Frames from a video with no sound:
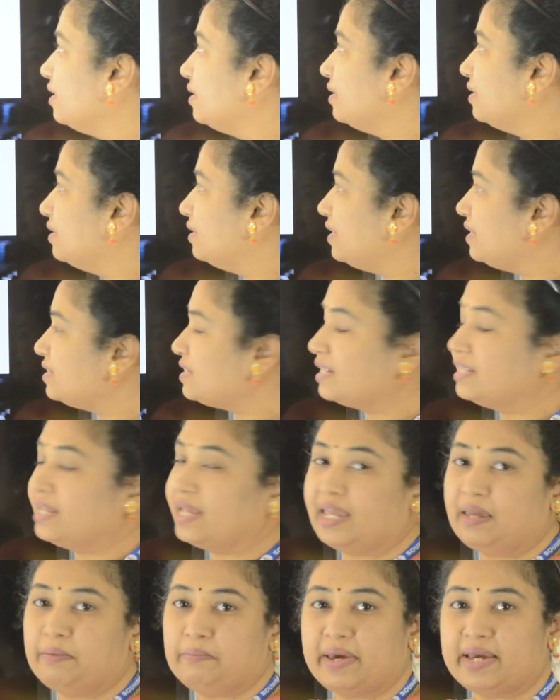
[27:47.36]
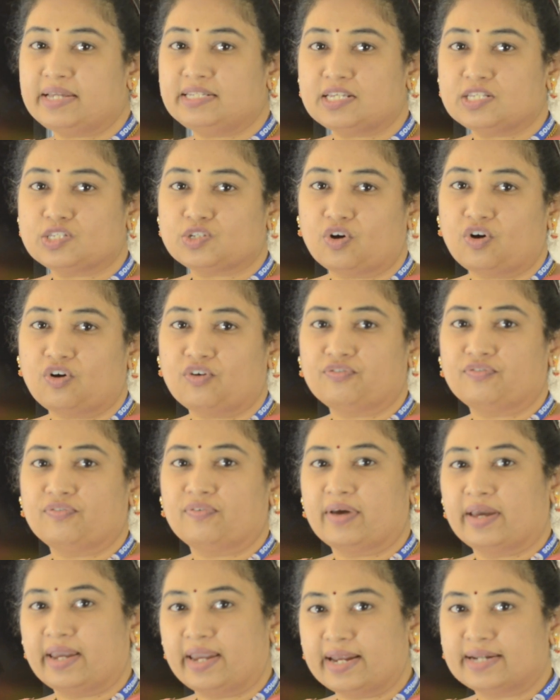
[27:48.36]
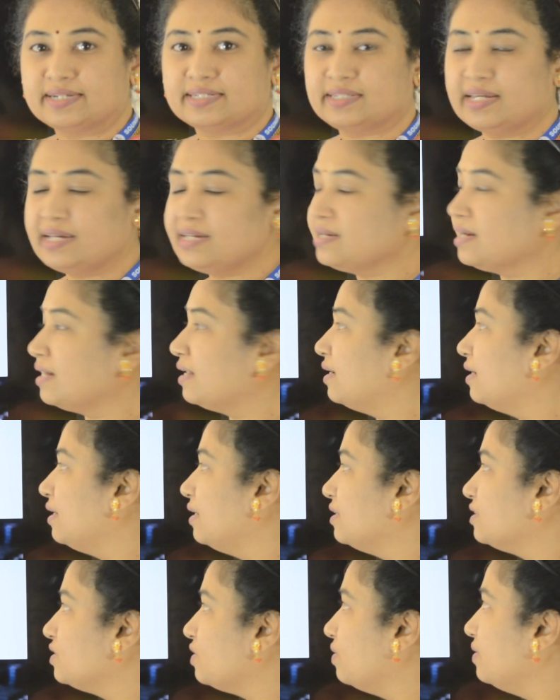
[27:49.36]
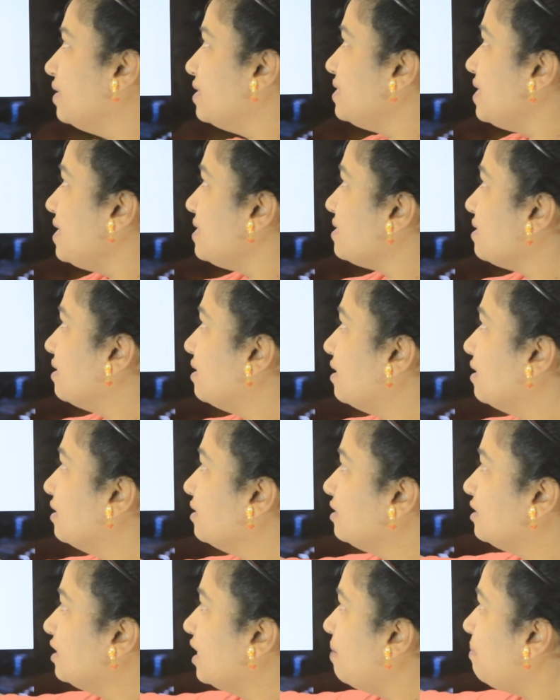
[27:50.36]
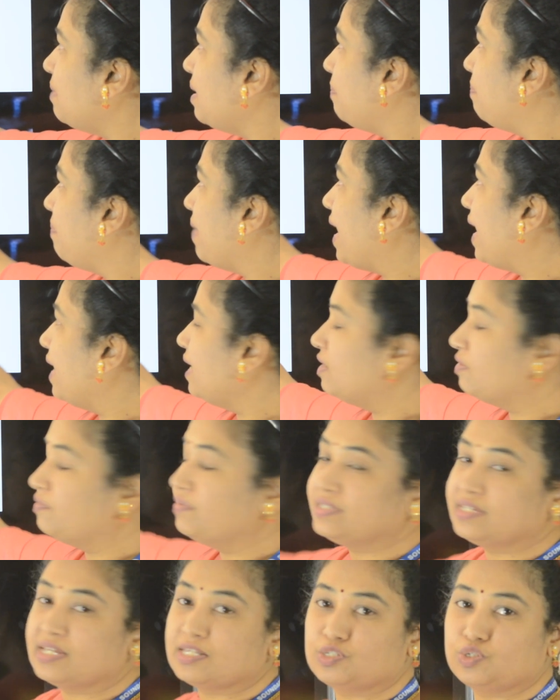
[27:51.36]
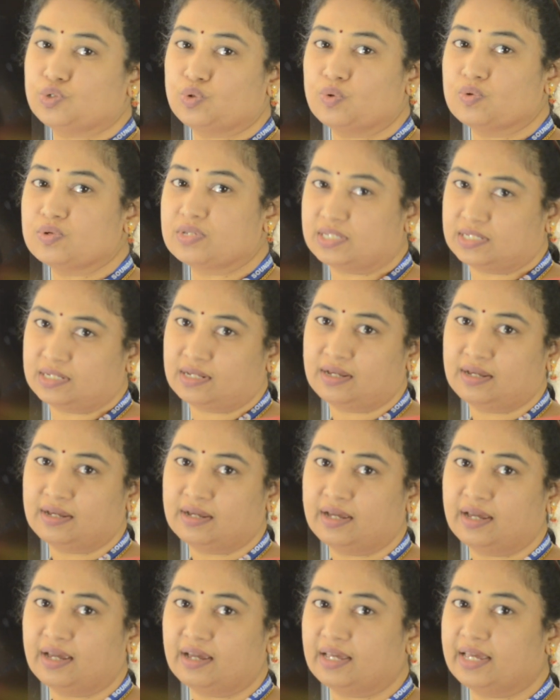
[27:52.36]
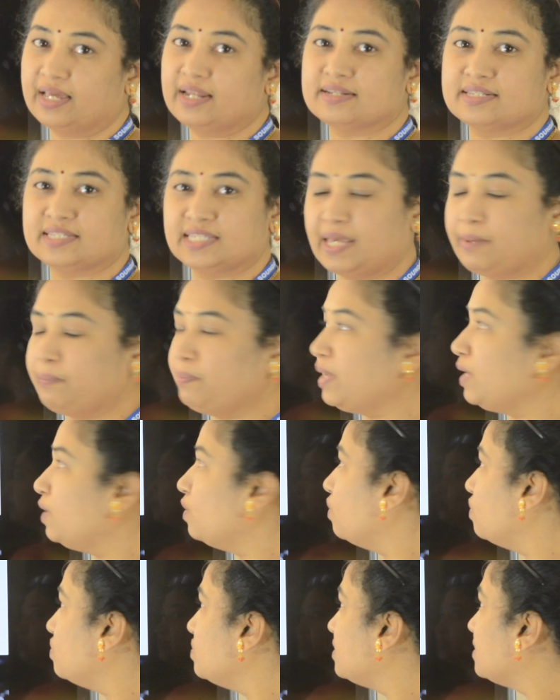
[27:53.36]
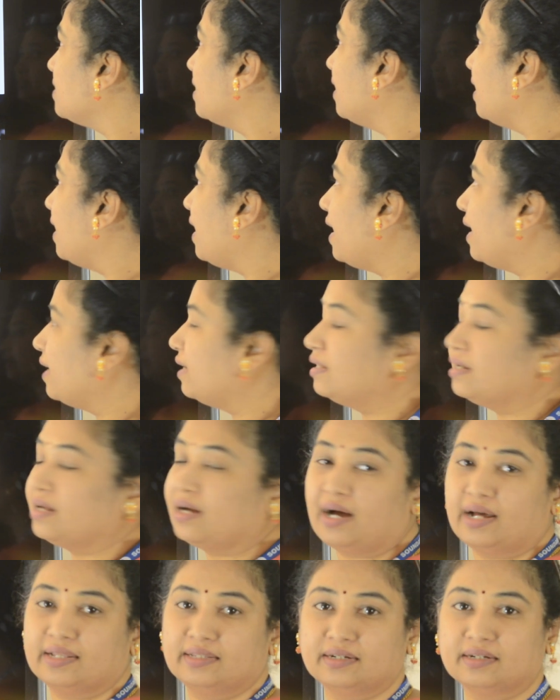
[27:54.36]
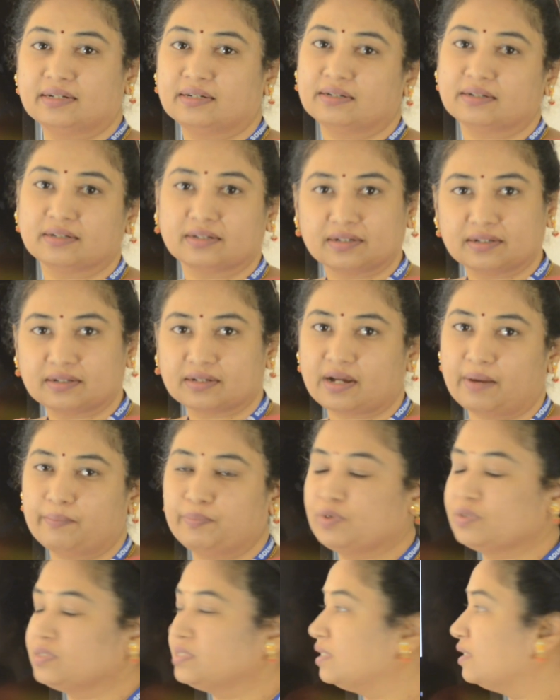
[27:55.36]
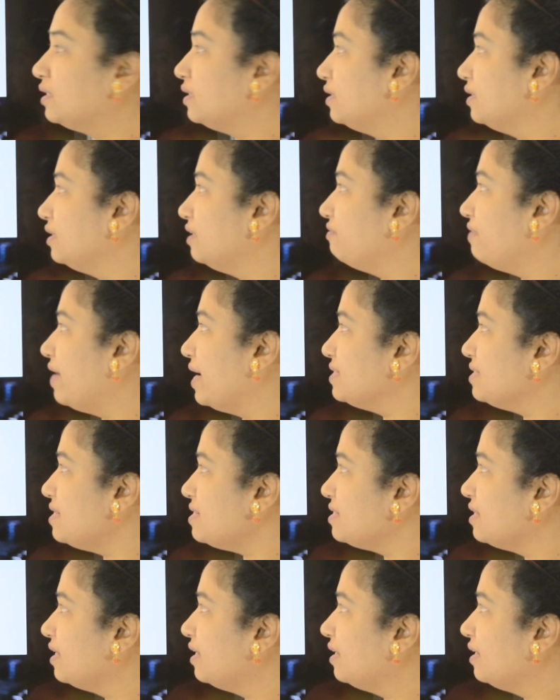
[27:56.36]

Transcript: These are the images of heat sink. So this is a thermal pad which is used in CPUs and other computer devices.